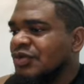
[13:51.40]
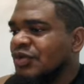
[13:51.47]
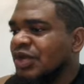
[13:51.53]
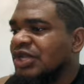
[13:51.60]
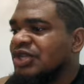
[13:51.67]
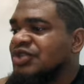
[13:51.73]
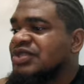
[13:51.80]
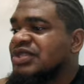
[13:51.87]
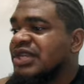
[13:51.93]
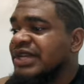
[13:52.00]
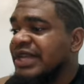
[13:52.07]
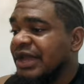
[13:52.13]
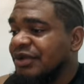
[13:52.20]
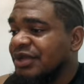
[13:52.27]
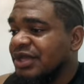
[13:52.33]
Well, you staying
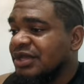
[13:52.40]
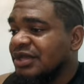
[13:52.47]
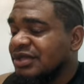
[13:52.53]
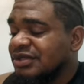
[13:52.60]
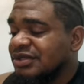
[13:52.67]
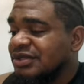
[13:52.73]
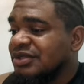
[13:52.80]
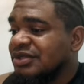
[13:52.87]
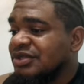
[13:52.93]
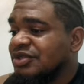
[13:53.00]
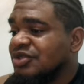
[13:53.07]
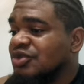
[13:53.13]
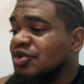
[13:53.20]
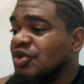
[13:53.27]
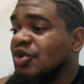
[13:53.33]
there, we?
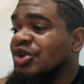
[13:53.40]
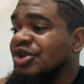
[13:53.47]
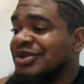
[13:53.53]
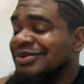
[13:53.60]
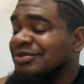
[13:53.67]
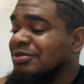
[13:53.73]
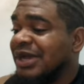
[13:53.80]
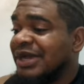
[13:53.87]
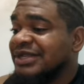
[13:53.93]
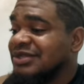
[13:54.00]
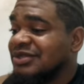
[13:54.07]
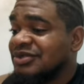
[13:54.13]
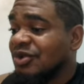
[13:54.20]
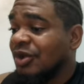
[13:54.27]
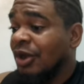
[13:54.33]
You don't go in my,
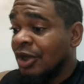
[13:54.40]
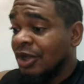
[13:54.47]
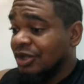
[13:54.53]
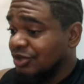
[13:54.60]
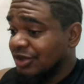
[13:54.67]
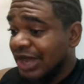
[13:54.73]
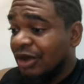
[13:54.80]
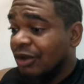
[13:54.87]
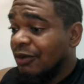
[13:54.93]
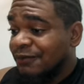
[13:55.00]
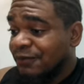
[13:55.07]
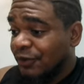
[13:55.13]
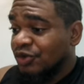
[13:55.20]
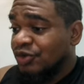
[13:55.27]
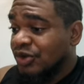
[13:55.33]
go, that home
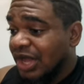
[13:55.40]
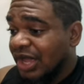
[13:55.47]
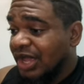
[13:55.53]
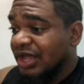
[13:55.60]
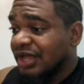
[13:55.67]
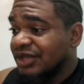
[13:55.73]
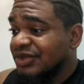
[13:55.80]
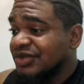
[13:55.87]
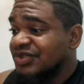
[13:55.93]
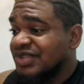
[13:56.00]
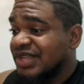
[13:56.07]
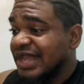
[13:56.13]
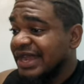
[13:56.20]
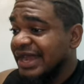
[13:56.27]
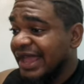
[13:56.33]
for you, no? You
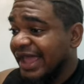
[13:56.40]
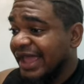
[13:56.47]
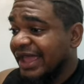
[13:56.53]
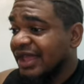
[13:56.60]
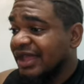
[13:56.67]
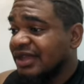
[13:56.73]
staying there.